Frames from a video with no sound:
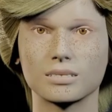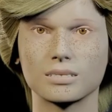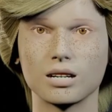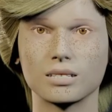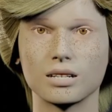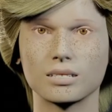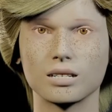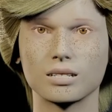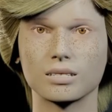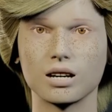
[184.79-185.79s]
The
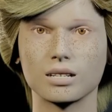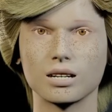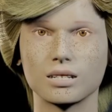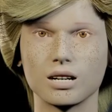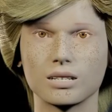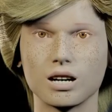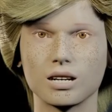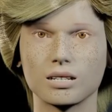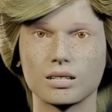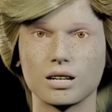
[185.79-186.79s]
specific technical
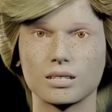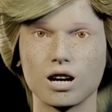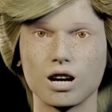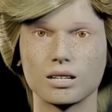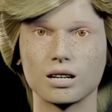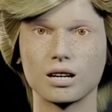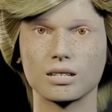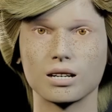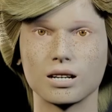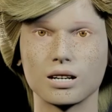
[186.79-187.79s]
approaches include
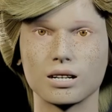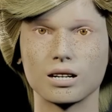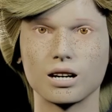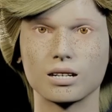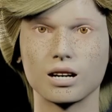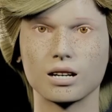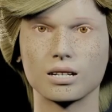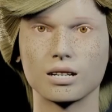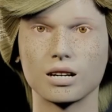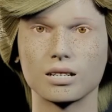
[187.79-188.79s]
algorithm
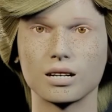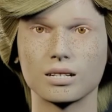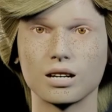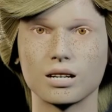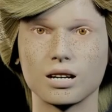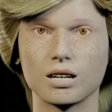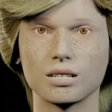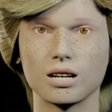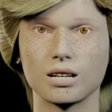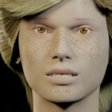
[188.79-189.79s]
variability for each mining
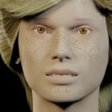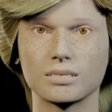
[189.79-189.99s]
block,